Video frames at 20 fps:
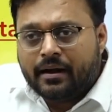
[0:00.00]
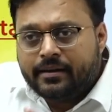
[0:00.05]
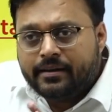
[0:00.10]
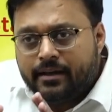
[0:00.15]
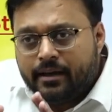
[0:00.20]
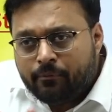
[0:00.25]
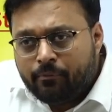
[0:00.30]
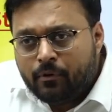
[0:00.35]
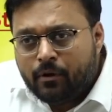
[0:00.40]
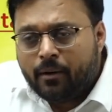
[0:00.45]

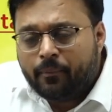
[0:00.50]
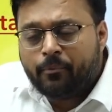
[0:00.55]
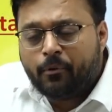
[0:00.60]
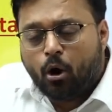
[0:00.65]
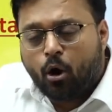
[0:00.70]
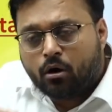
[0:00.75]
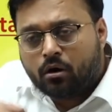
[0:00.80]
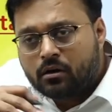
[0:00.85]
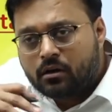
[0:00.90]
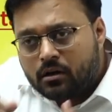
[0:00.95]
developed
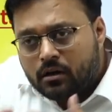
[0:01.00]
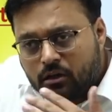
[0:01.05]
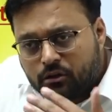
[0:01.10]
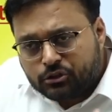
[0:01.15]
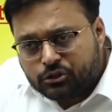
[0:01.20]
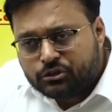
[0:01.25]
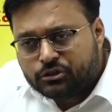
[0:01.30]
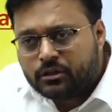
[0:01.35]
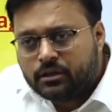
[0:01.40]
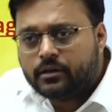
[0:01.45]
or
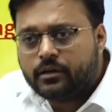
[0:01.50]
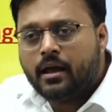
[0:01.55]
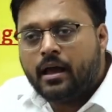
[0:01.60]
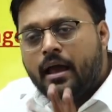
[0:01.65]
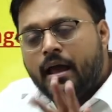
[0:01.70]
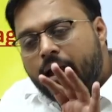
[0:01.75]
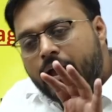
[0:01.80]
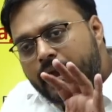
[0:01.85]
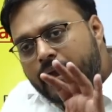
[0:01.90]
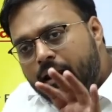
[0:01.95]
clustered
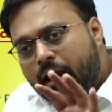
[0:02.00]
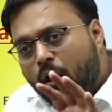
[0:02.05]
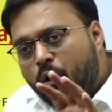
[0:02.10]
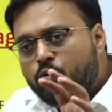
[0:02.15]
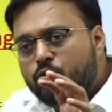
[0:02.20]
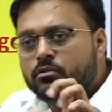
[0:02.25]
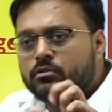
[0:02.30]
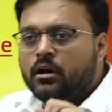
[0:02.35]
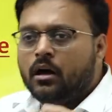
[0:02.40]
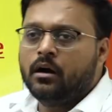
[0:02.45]

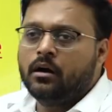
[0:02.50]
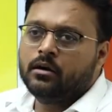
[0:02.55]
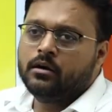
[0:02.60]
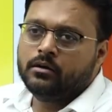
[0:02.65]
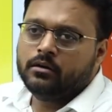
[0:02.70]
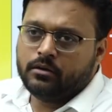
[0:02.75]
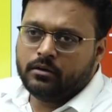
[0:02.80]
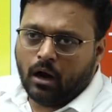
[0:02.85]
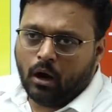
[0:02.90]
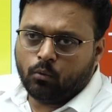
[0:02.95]
around the
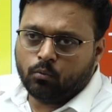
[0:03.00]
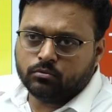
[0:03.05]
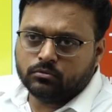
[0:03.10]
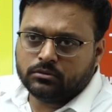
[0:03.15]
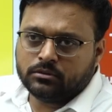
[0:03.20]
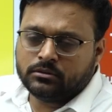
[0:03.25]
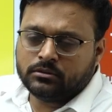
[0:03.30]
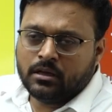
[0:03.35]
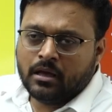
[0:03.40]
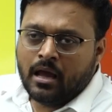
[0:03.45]
towns,